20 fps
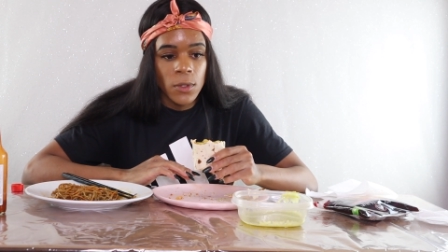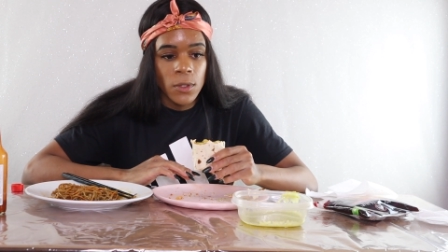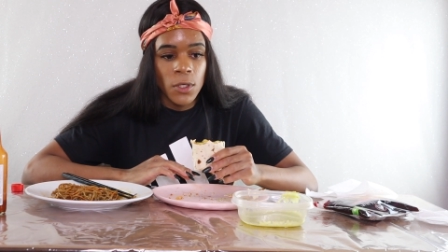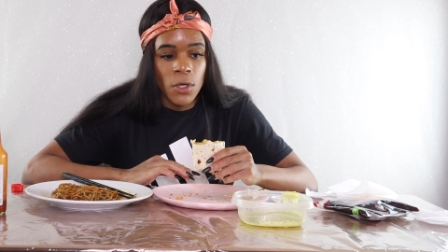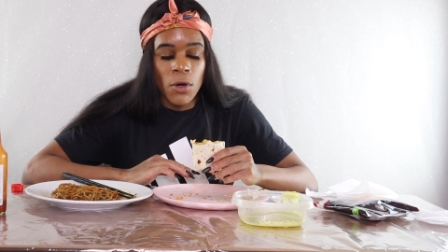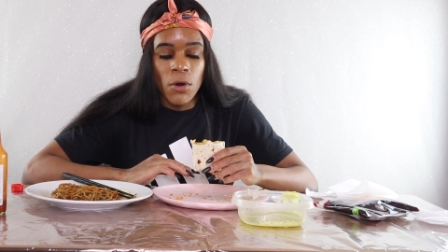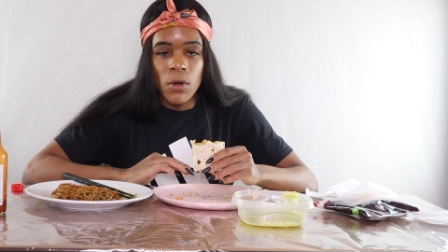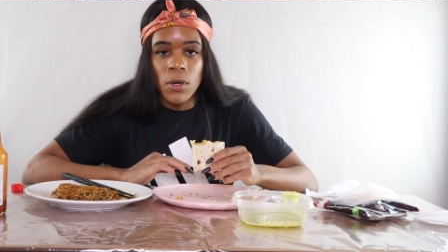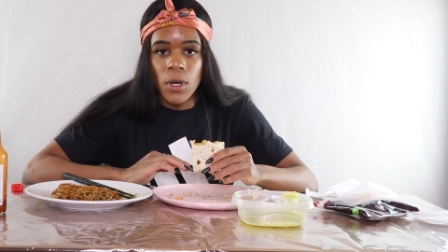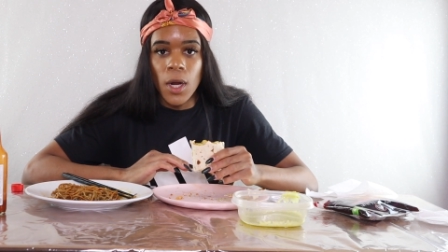
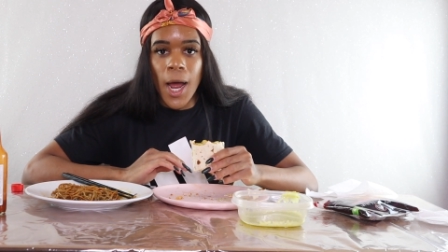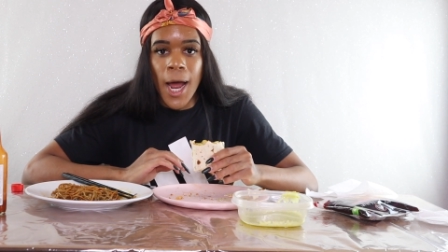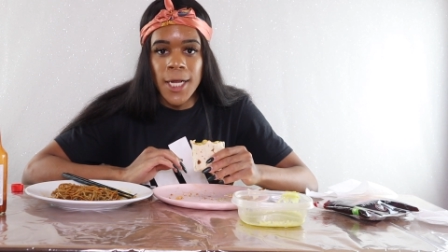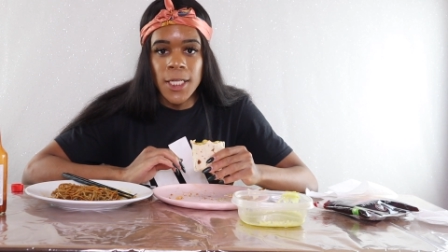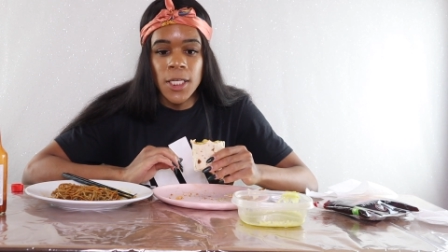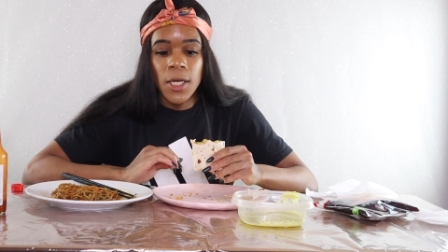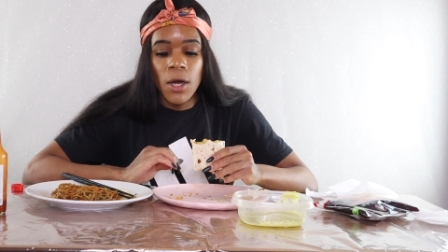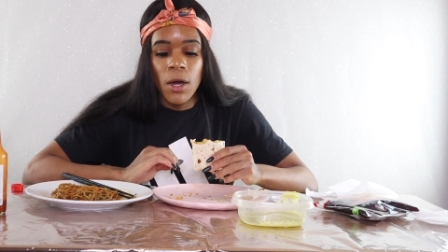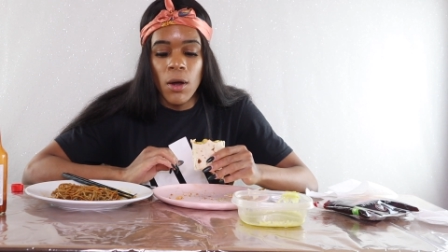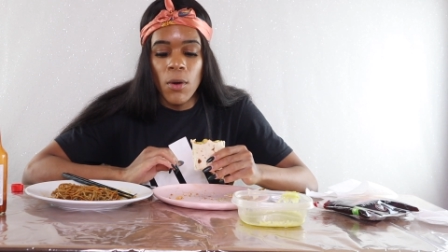You know, I
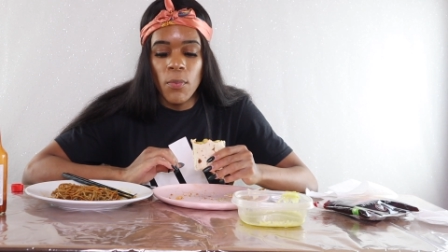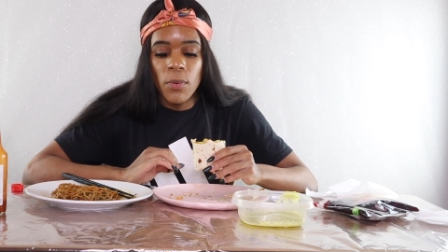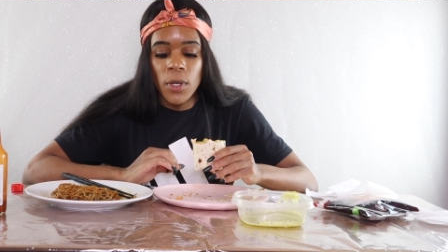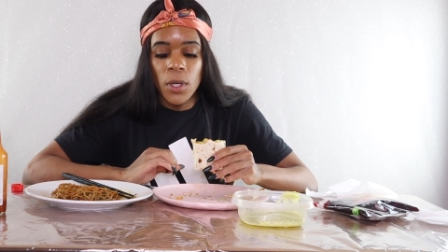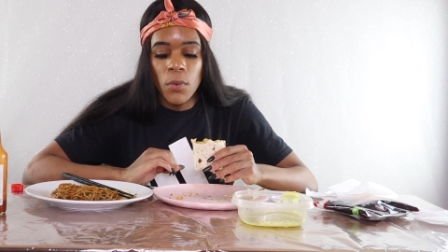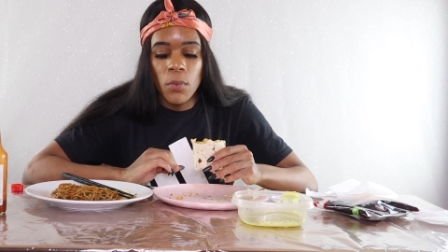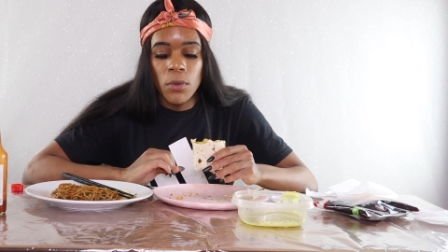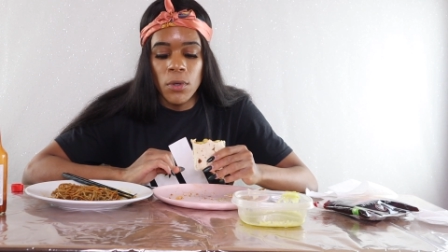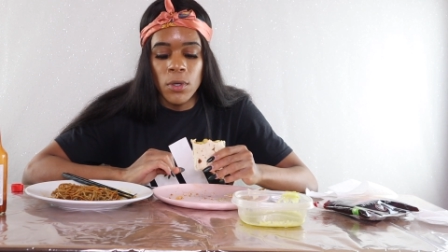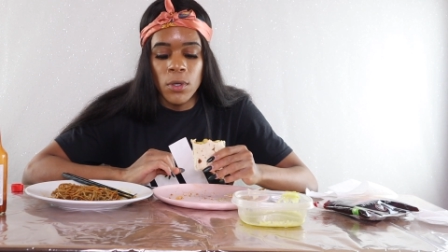tell
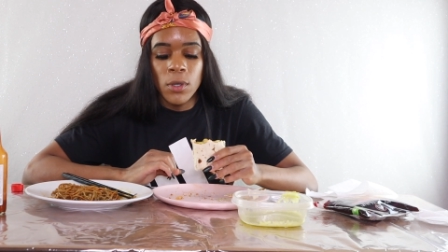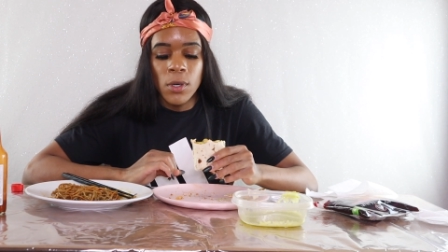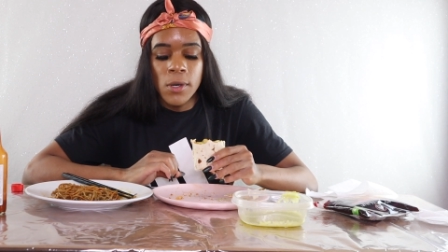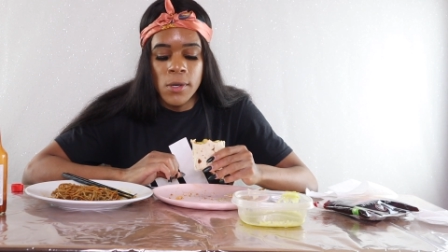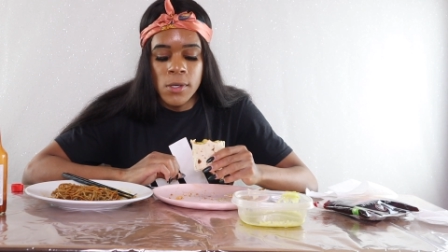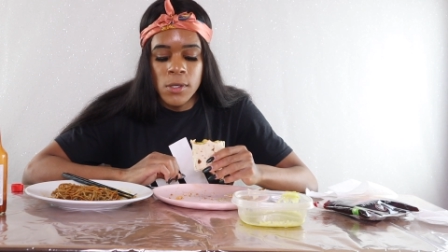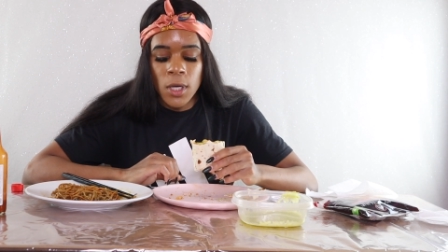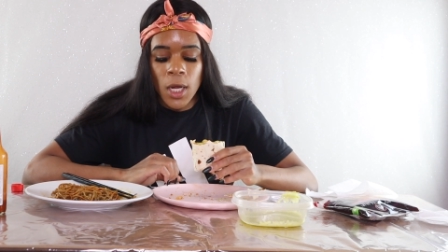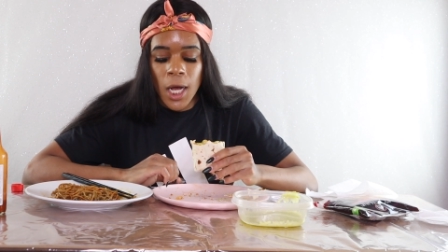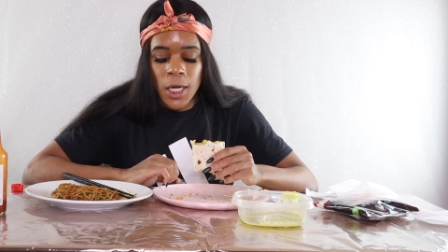people.
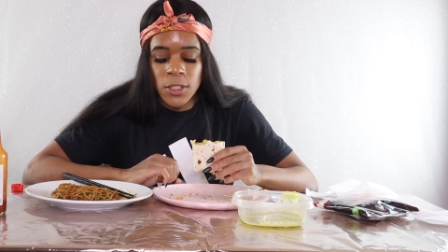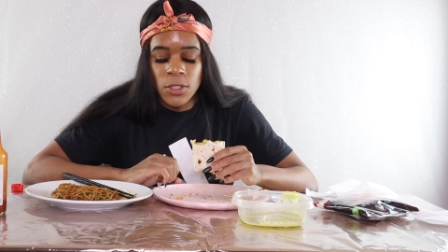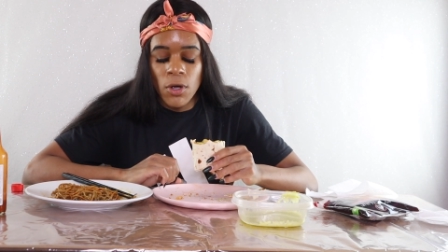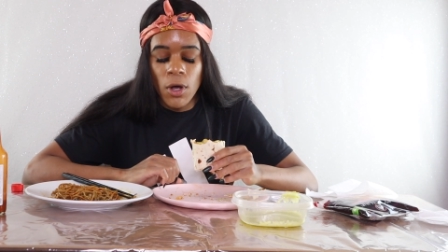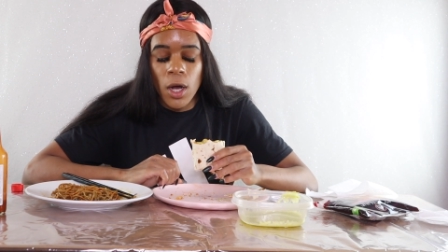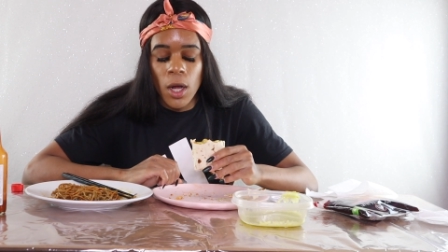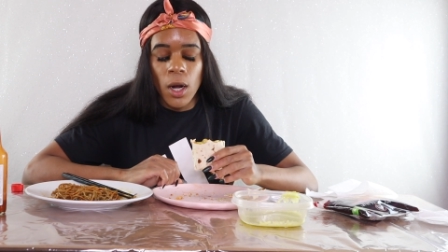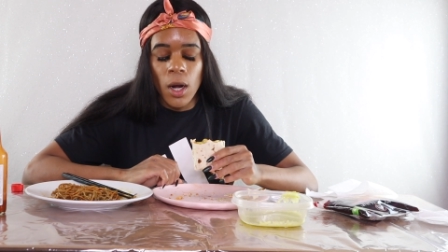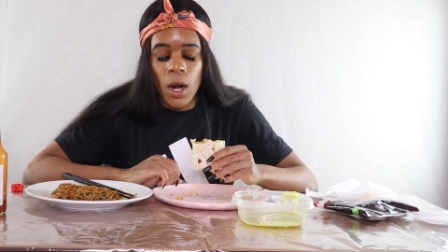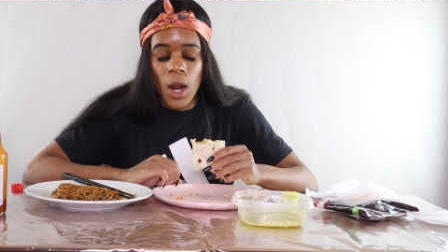I
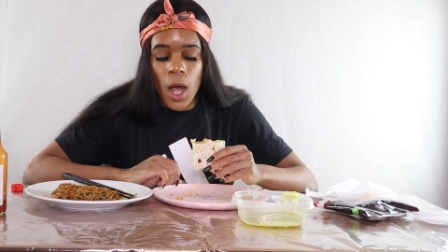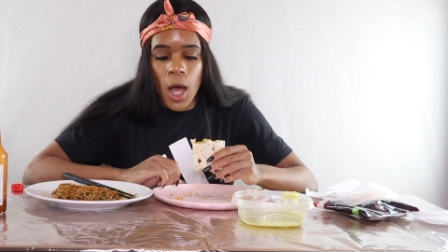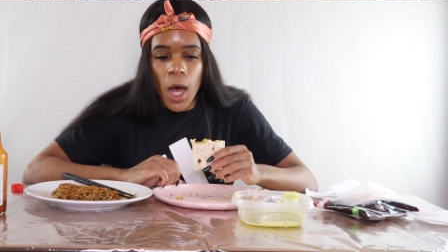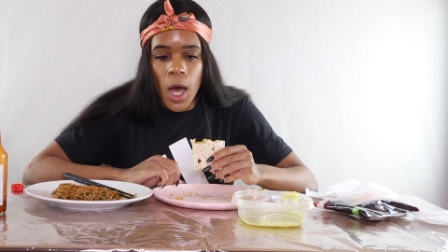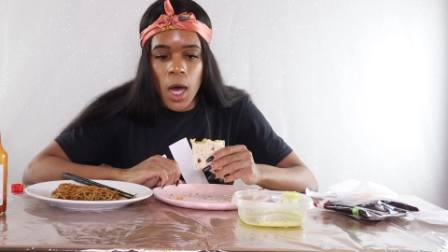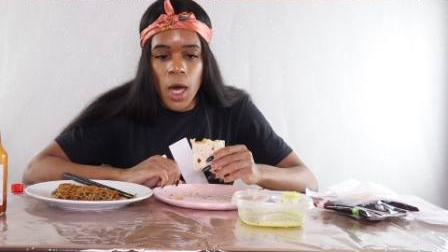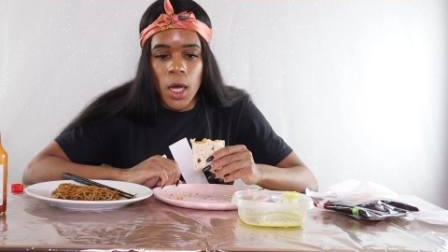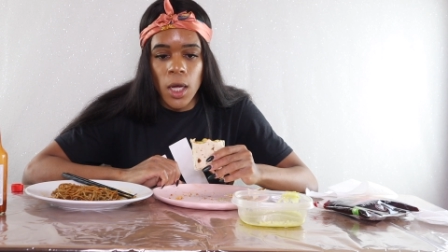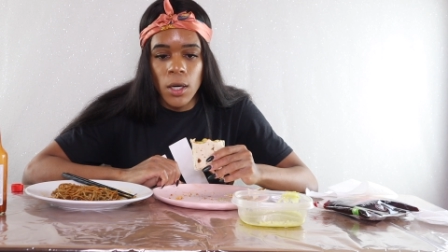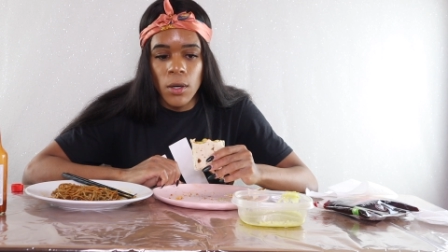tell a
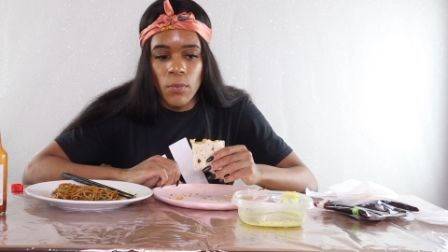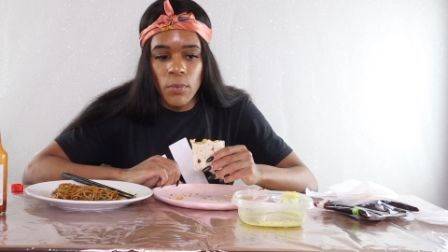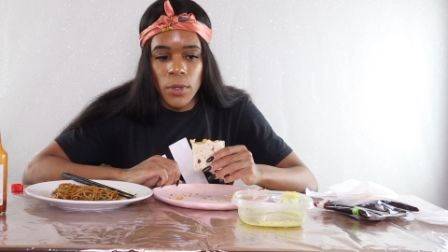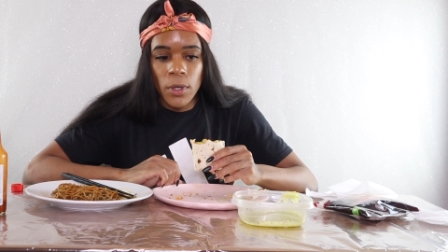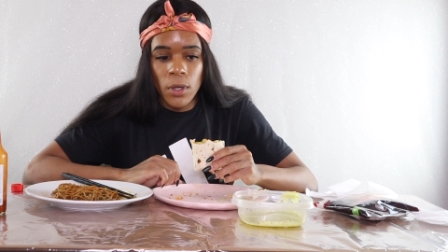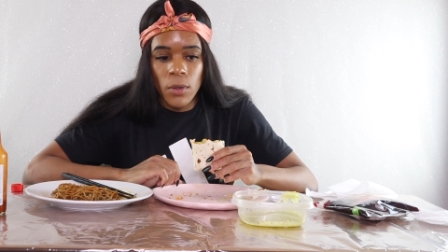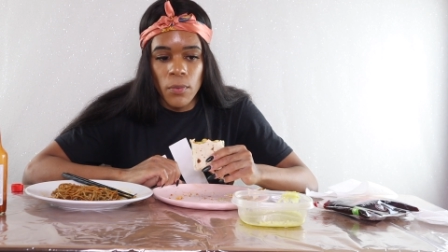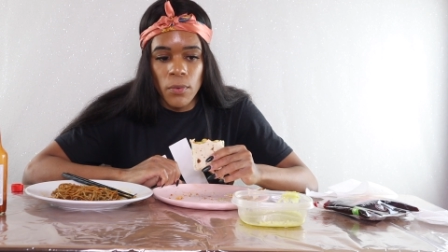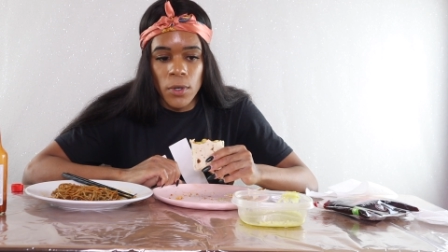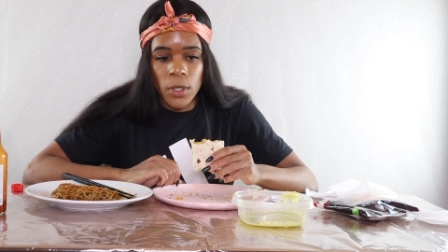lot of
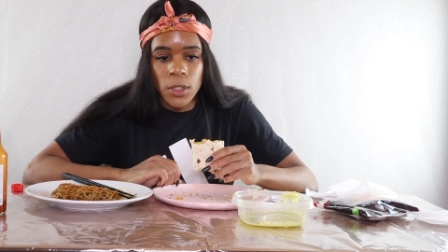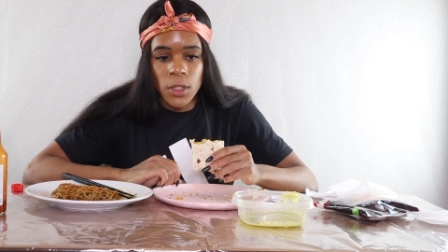people.